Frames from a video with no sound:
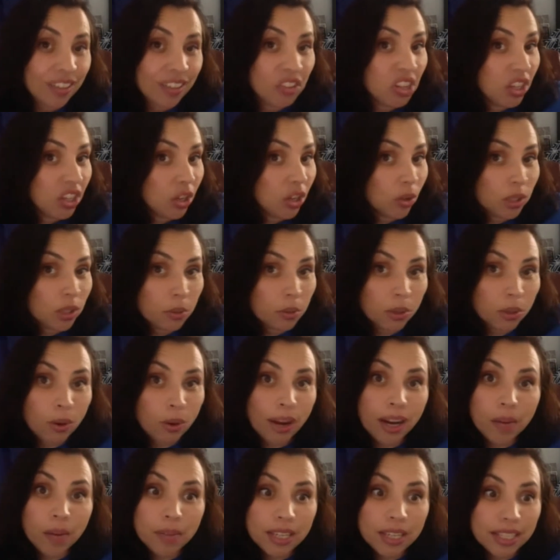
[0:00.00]
The only
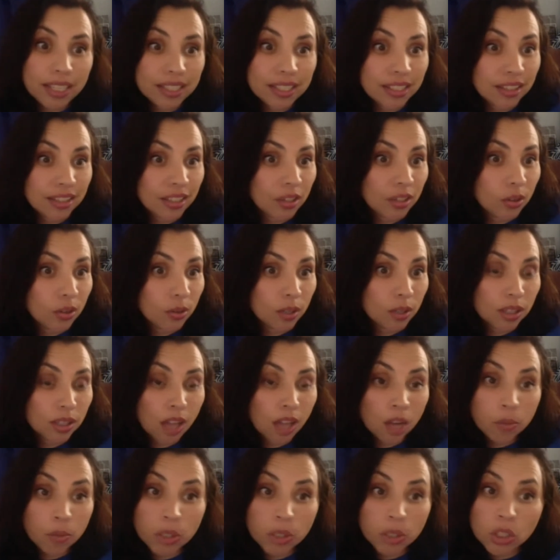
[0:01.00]
requirement is that they go to a
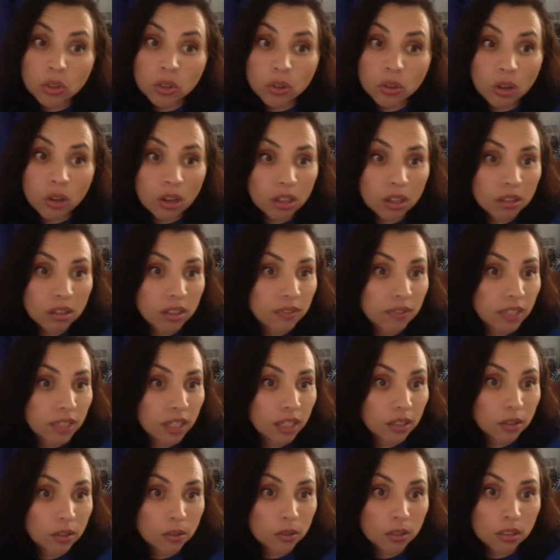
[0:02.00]
Long Beach school. They've got
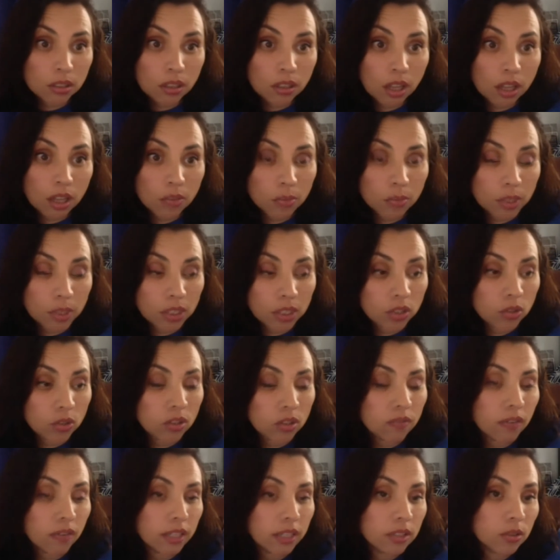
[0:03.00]
to go to a Long Beach
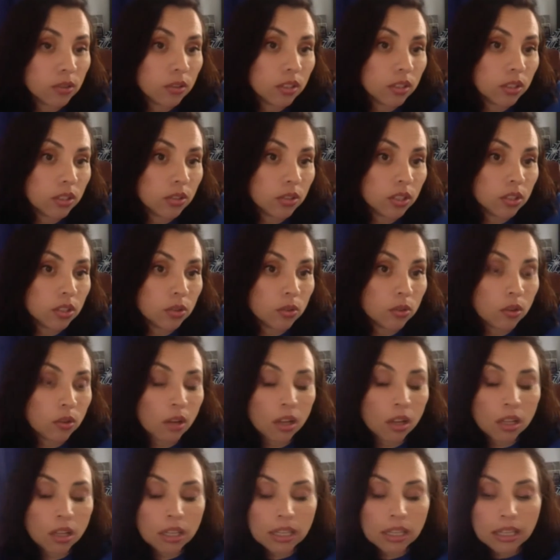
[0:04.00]
Unified School District
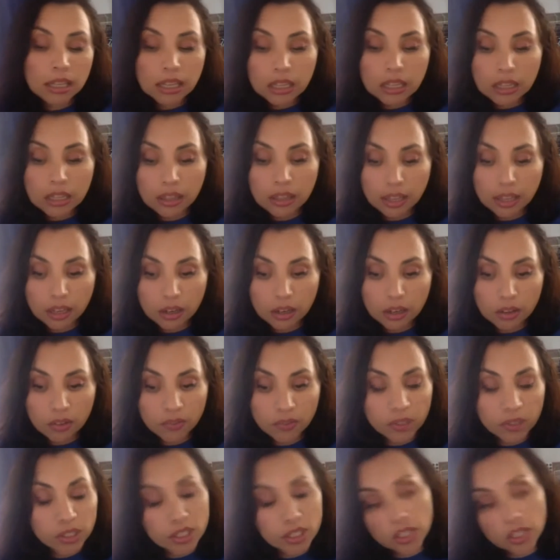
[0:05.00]
school. They are the
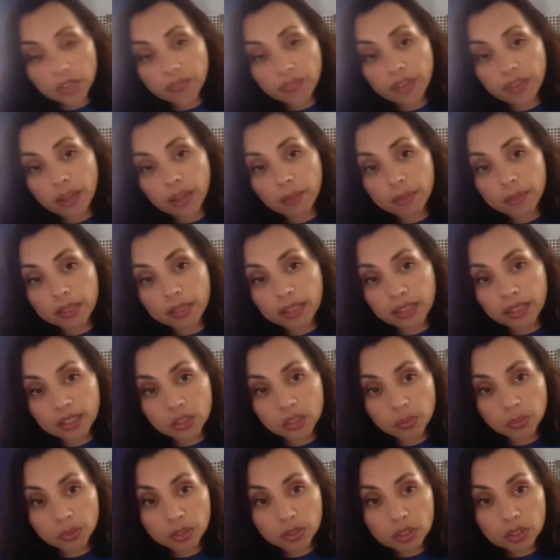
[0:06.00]
first in their family that
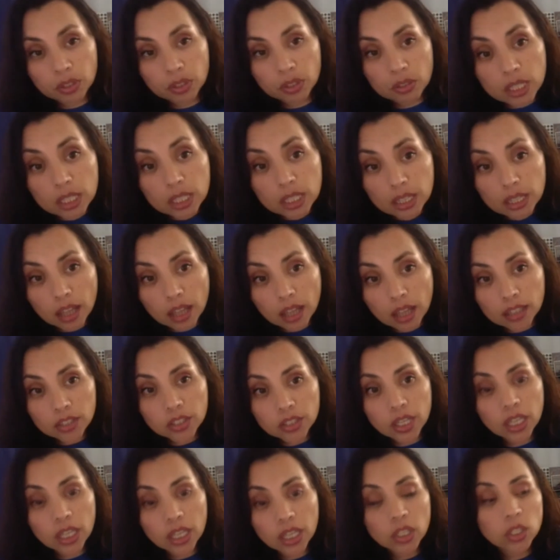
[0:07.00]
is pursuing a college
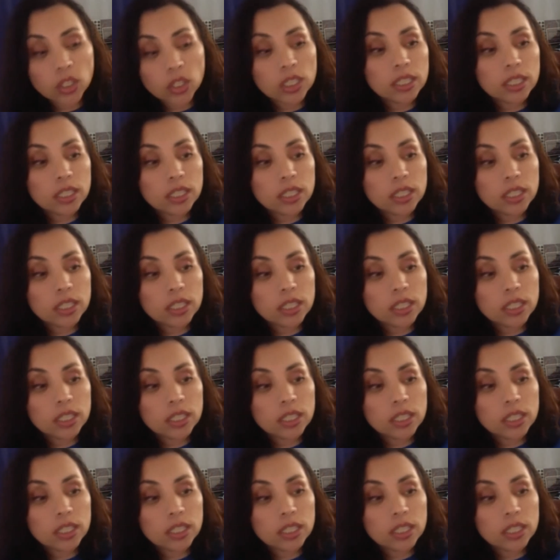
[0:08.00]
education.